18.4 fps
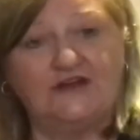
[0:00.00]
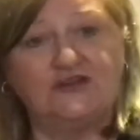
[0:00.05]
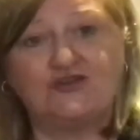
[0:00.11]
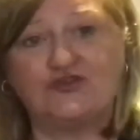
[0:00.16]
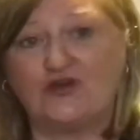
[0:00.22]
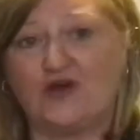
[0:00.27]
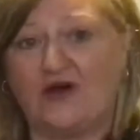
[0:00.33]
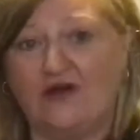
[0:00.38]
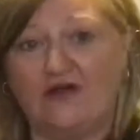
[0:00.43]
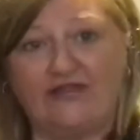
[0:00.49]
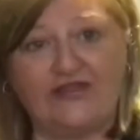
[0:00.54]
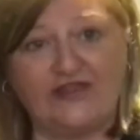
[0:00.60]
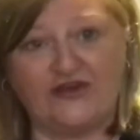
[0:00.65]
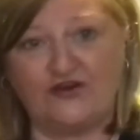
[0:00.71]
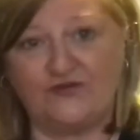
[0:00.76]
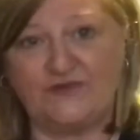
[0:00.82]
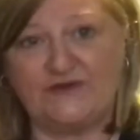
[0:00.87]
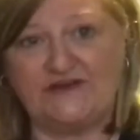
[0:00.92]
trial
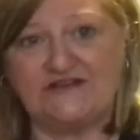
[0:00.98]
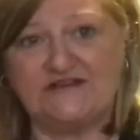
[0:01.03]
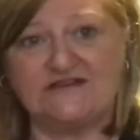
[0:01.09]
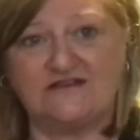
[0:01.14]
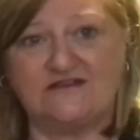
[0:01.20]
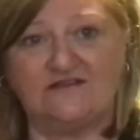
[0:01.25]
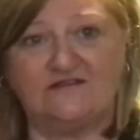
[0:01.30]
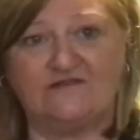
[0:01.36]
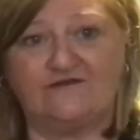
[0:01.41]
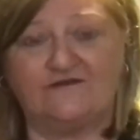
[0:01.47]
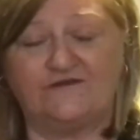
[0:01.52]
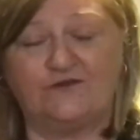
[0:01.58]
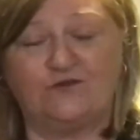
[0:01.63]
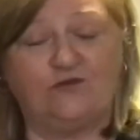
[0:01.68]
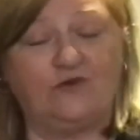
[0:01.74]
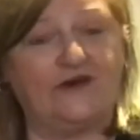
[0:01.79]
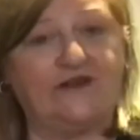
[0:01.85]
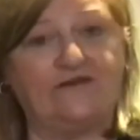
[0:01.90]
therapies of
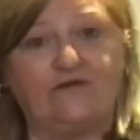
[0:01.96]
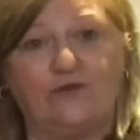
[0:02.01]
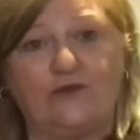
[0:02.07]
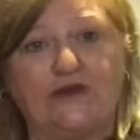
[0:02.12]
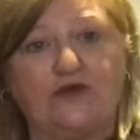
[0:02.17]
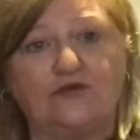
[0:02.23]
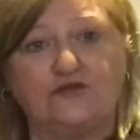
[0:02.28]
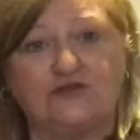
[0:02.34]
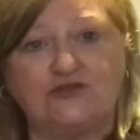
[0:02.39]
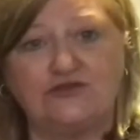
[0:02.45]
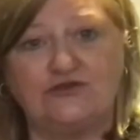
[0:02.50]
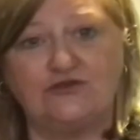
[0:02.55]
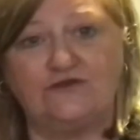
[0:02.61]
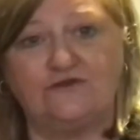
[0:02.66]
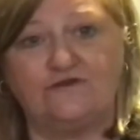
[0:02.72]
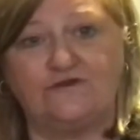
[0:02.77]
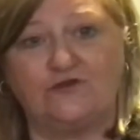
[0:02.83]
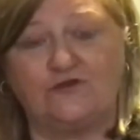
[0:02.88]
whatever we could
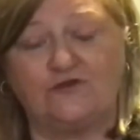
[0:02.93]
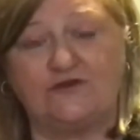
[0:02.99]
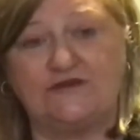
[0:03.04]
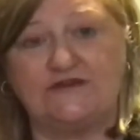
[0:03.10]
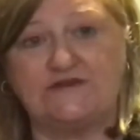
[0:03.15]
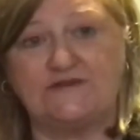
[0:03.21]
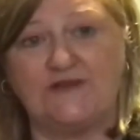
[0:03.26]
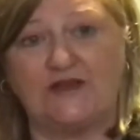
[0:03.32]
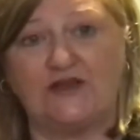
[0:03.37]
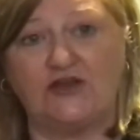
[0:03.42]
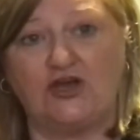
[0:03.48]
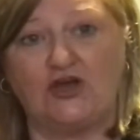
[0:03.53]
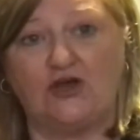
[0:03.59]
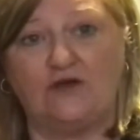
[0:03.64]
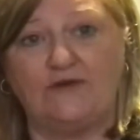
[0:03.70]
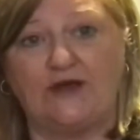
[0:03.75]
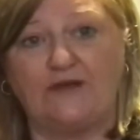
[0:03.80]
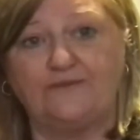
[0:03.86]
do for his
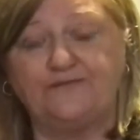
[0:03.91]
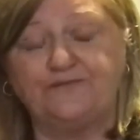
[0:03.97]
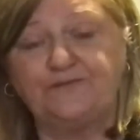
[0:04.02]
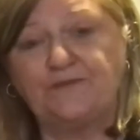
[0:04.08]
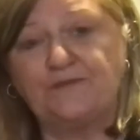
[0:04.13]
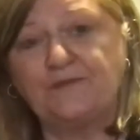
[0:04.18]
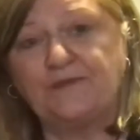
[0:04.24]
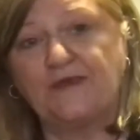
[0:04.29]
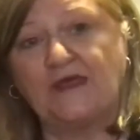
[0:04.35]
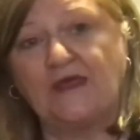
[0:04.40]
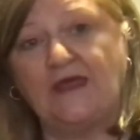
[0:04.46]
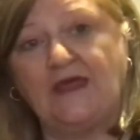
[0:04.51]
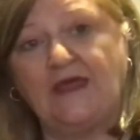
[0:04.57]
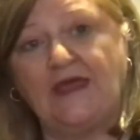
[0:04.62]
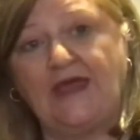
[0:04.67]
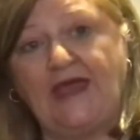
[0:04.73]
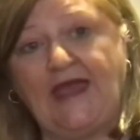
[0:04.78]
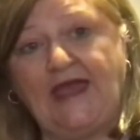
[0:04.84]
melanoma.
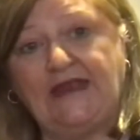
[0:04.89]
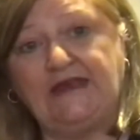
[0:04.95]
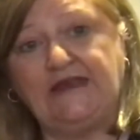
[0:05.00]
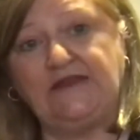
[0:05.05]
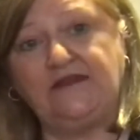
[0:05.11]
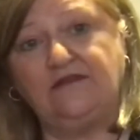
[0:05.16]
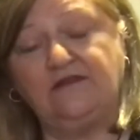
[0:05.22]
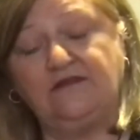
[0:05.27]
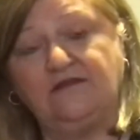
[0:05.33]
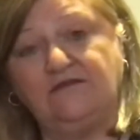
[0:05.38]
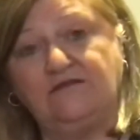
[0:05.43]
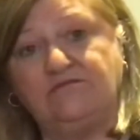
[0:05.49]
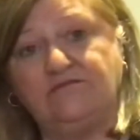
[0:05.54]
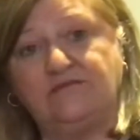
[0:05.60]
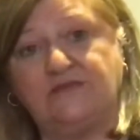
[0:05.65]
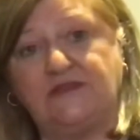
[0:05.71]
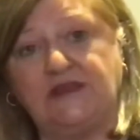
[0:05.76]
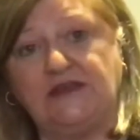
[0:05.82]

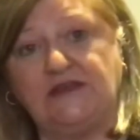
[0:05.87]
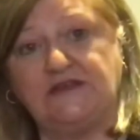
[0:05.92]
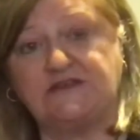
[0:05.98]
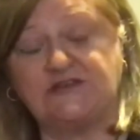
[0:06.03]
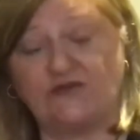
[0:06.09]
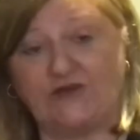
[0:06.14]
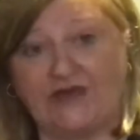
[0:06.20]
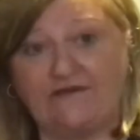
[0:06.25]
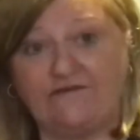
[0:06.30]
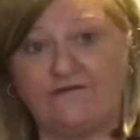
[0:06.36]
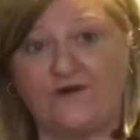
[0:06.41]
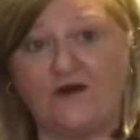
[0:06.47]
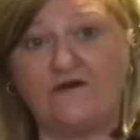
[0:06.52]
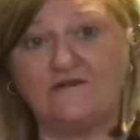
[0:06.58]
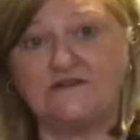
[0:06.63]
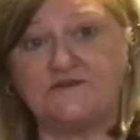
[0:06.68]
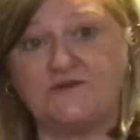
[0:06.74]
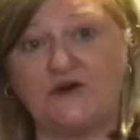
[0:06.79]
And so he had
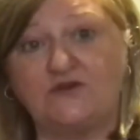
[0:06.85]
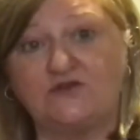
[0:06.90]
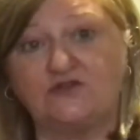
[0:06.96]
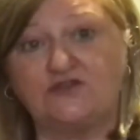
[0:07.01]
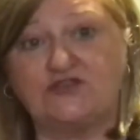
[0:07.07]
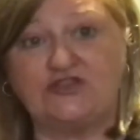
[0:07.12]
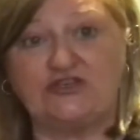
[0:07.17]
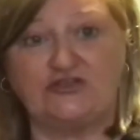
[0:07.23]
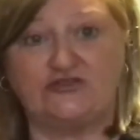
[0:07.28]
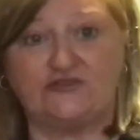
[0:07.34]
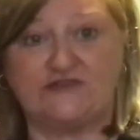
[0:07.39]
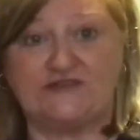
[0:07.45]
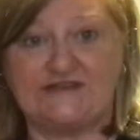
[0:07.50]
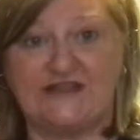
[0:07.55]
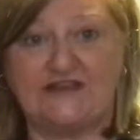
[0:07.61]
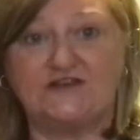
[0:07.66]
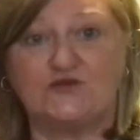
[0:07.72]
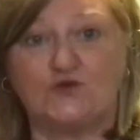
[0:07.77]
5 spinal
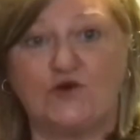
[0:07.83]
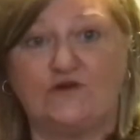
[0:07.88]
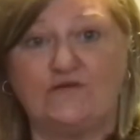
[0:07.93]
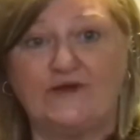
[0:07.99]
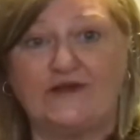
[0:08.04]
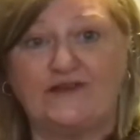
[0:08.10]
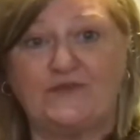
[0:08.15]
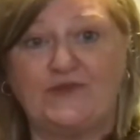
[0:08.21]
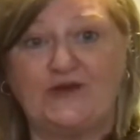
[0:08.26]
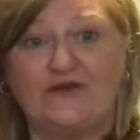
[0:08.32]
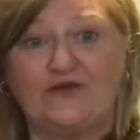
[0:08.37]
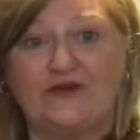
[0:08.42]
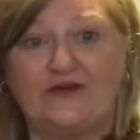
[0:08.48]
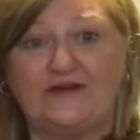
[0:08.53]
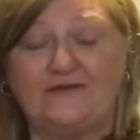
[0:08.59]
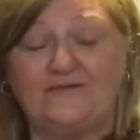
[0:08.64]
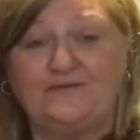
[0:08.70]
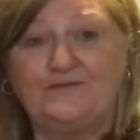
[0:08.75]
surgeries in that 12-month
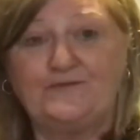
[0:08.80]
period,